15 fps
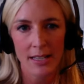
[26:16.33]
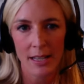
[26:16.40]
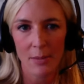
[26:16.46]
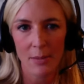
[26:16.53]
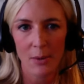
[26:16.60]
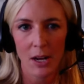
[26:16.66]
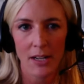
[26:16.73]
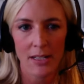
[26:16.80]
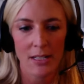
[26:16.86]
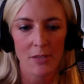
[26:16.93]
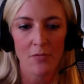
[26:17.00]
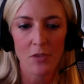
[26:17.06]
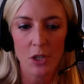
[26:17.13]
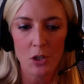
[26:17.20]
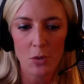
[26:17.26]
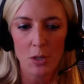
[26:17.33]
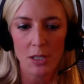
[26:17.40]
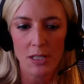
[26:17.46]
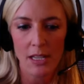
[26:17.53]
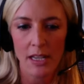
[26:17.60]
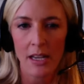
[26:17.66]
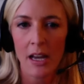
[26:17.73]
And they brought in some
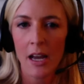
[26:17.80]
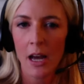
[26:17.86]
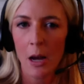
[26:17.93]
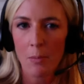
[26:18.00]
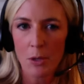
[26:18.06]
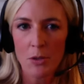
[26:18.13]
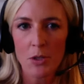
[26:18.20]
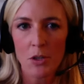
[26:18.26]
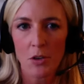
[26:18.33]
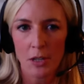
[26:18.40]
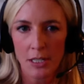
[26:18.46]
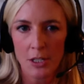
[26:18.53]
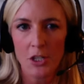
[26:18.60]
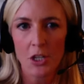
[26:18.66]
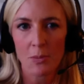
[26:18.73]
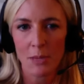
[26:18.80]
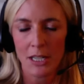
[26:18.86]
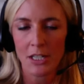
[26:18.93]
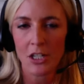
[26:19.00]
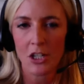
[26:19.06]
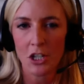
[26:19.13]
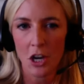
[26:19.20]
visuals, like a musical instrument
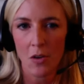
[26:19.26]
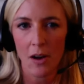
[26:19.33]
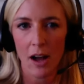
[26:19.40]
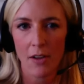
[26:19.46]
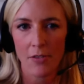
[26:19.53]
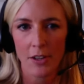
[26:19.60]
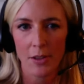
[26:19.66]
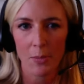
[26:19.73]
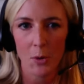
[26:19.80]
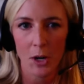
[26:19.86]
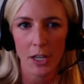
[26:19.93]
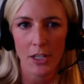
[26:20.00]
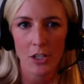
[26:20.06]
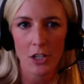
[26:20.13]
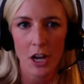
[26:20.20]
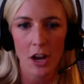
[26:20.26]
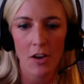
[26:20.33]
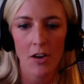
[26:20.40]
to show off on the morning show,